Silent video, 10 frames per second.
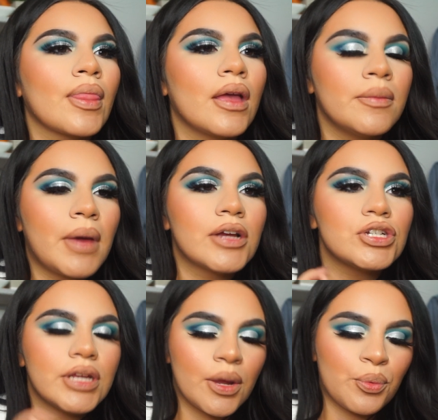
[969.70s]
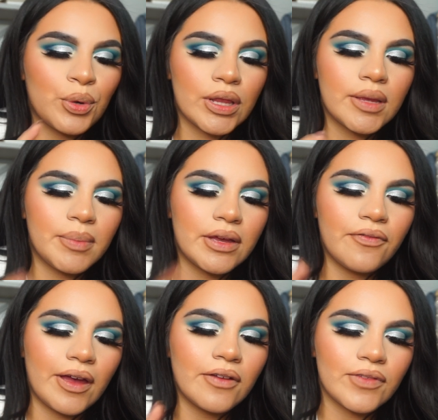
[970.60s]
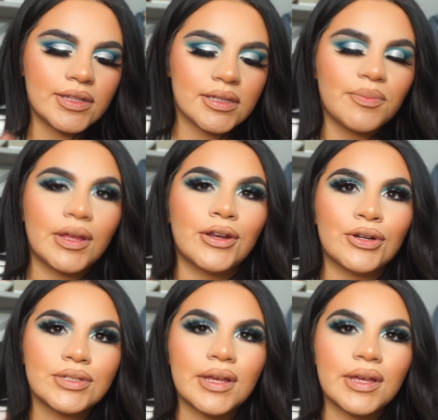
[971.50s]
I'm actually a really big fan of these lip liners.